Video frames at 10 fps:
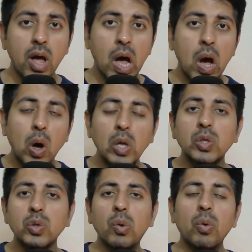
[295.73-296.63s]

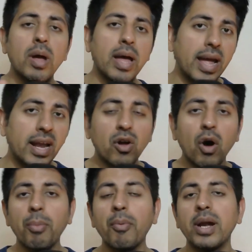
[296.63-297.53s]
Also,
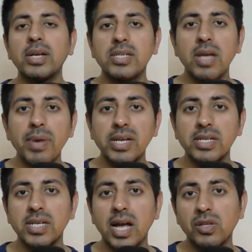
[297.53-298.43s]
incorporate some
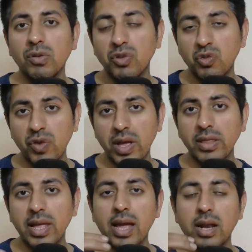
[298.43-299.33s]
exercise of the strength
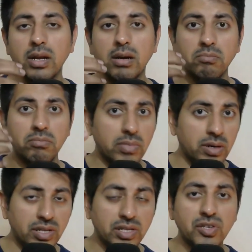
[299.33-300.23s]
and
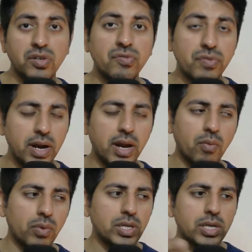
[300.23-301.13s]
resistive training,
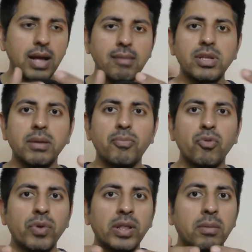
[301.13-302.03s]
which helps in
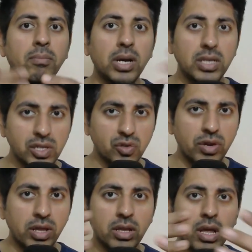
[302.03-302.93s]
improving the muscle
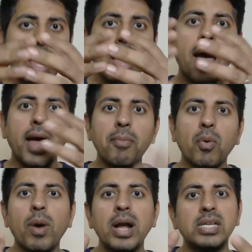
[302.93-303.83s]
strength and provides